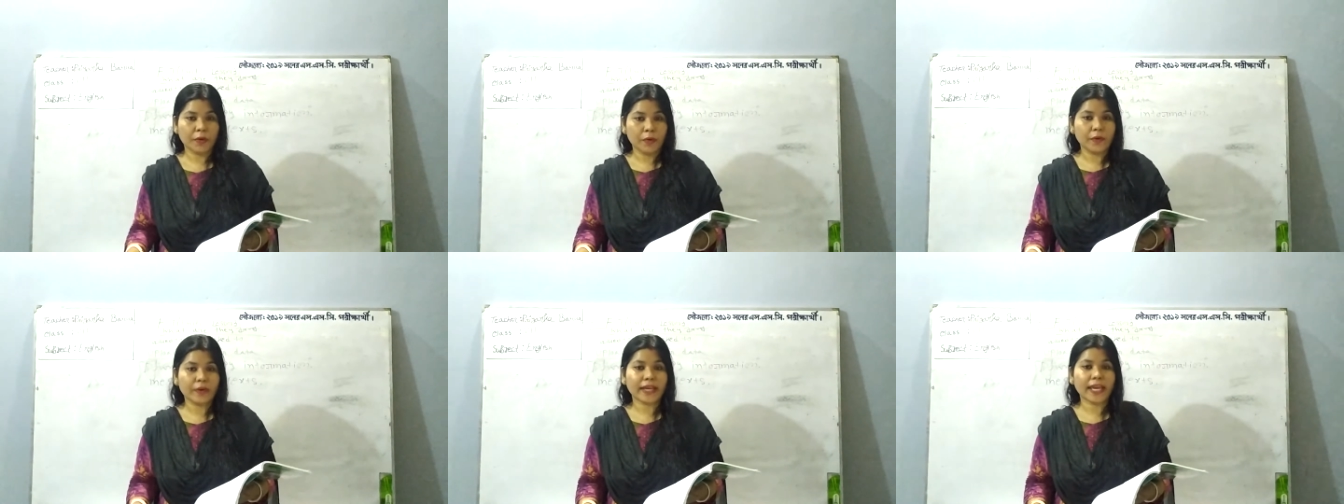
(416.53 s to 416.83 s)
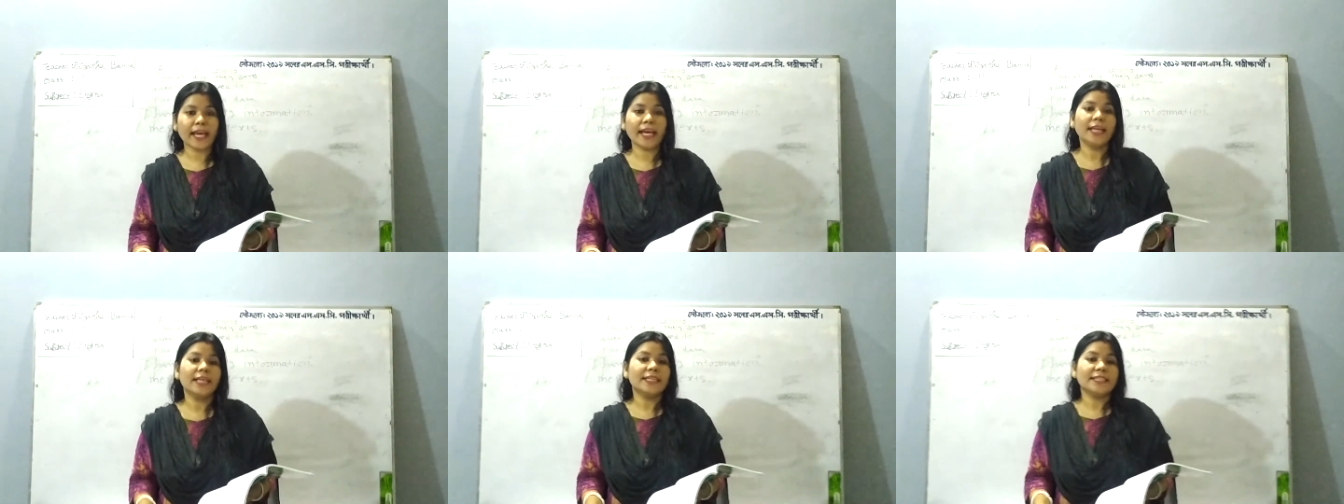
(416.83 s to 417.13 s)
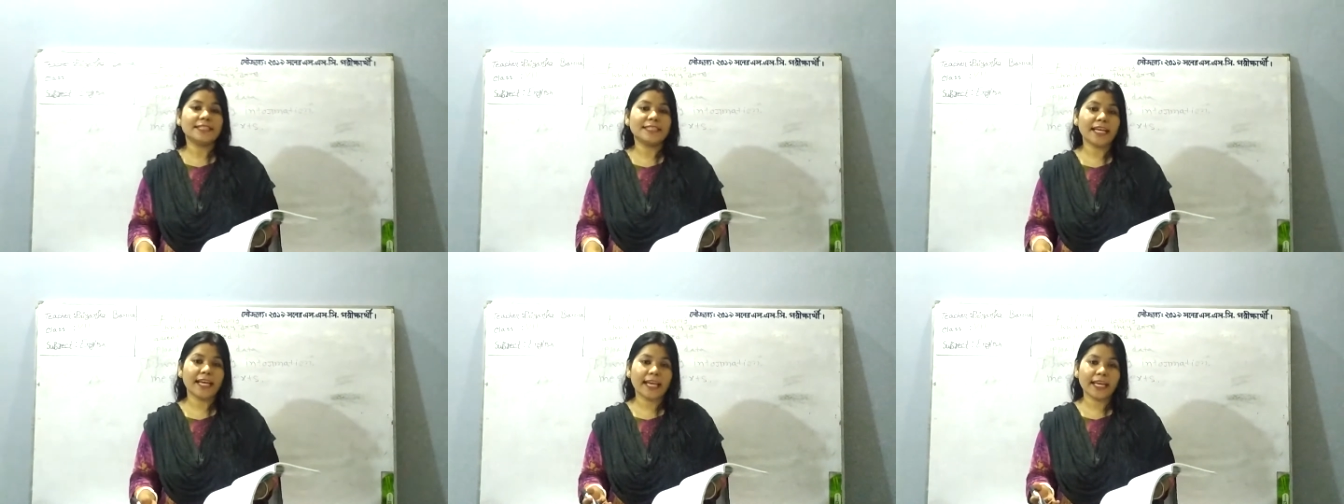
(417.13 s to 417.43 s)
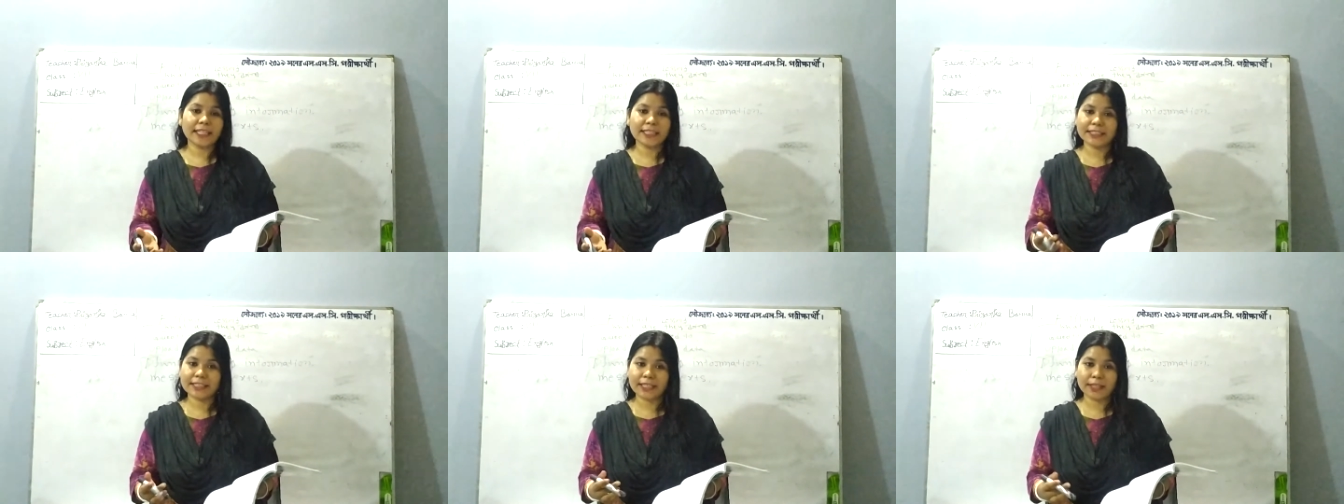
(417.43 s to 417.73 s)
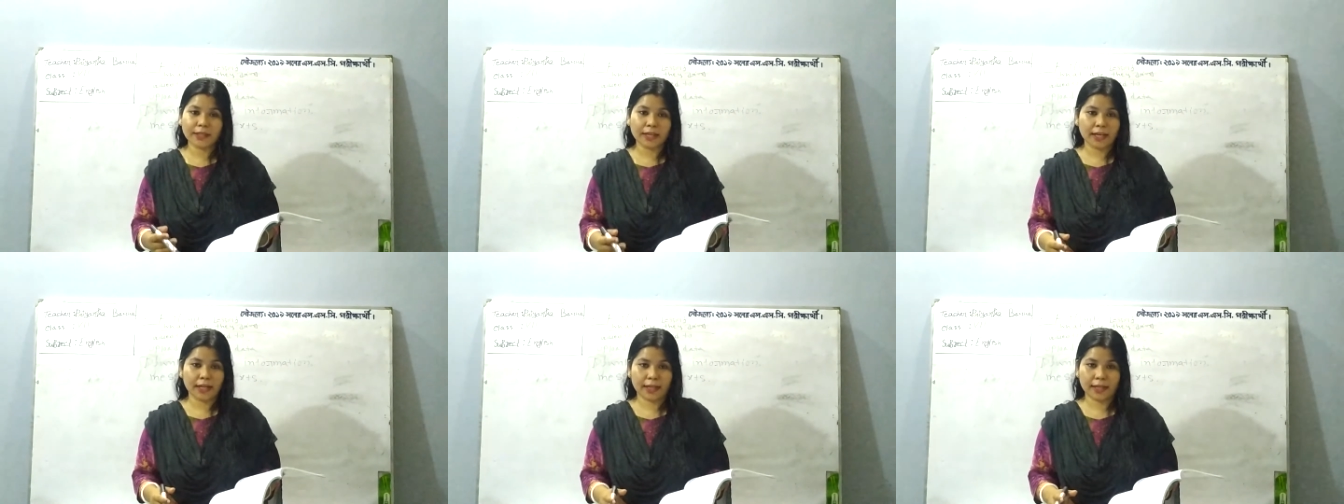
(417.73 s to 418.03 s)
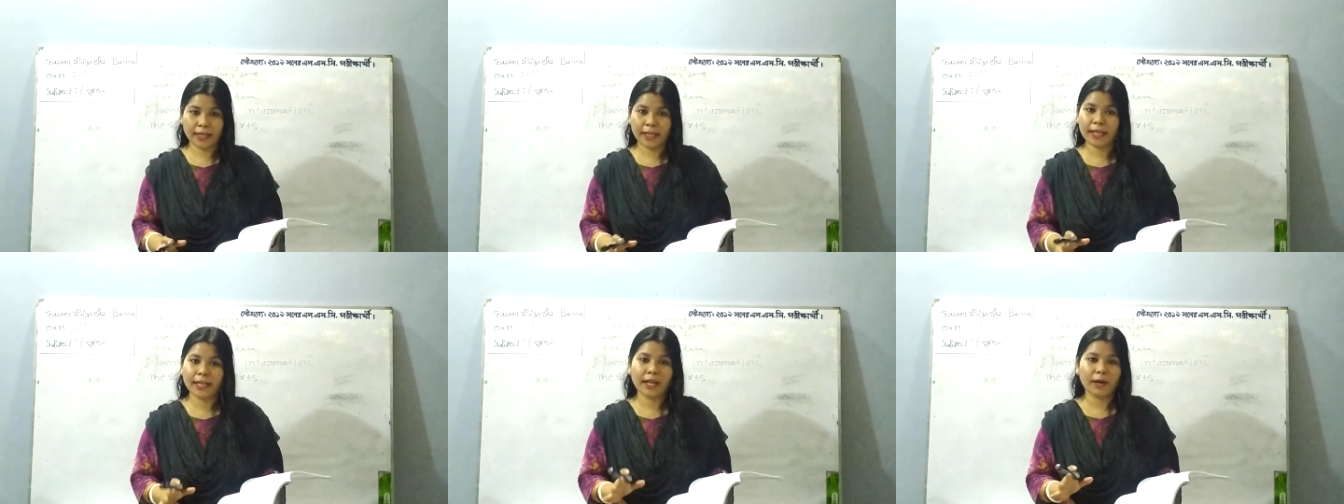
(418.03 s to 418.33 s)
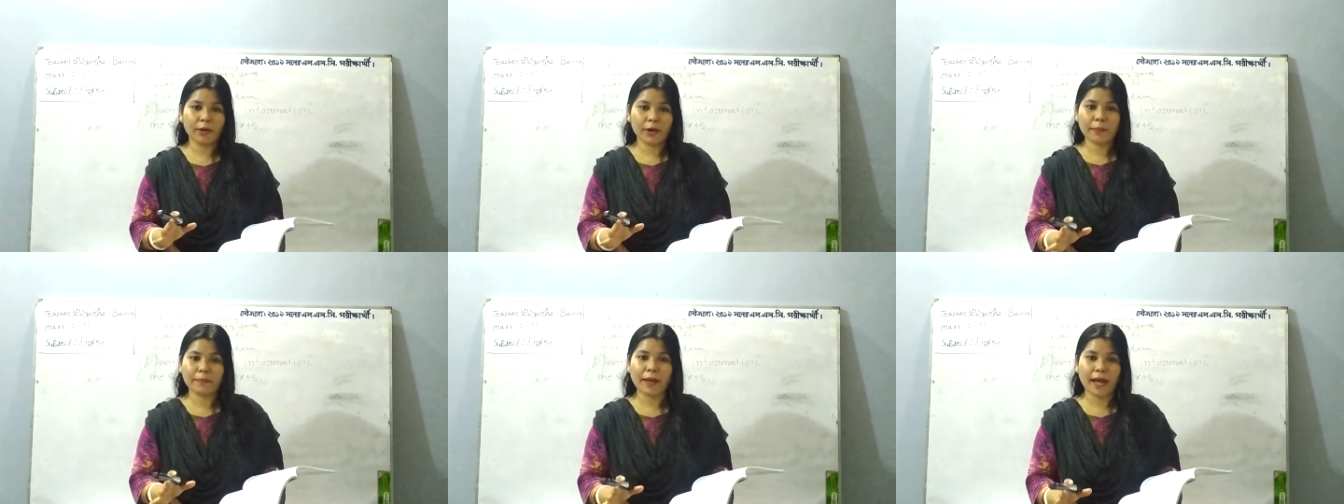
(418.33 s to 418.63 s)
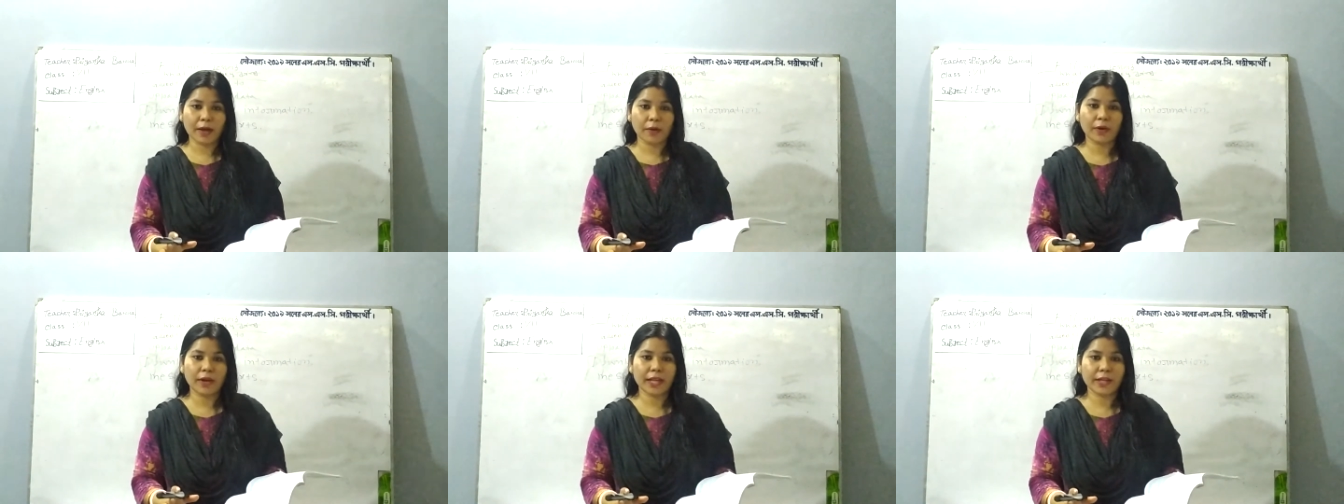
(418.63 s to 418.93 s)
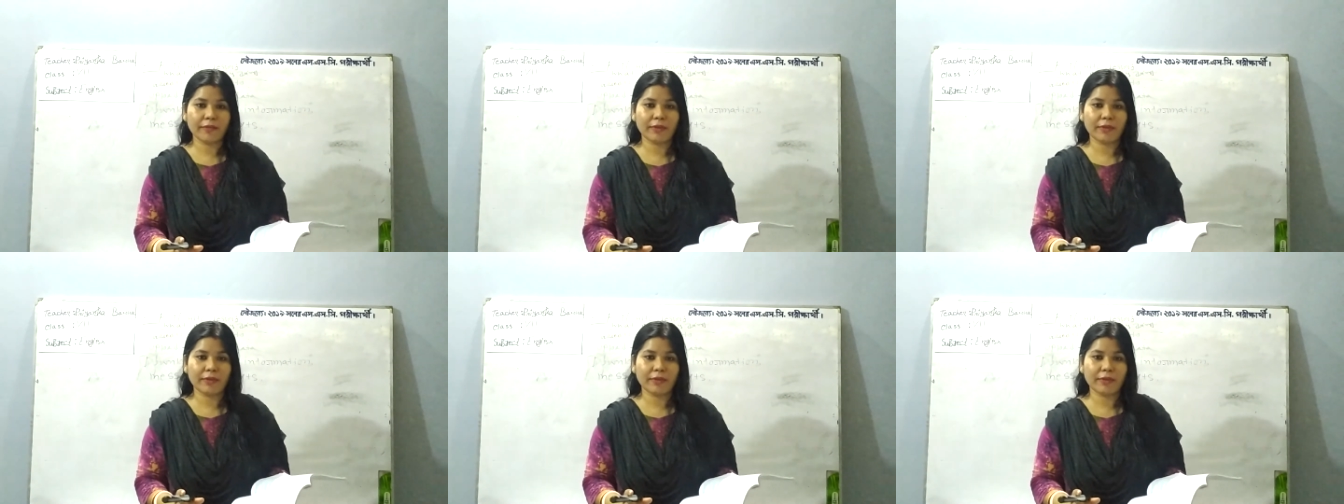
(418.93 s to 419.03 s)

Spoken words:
Okay, so in our Bengali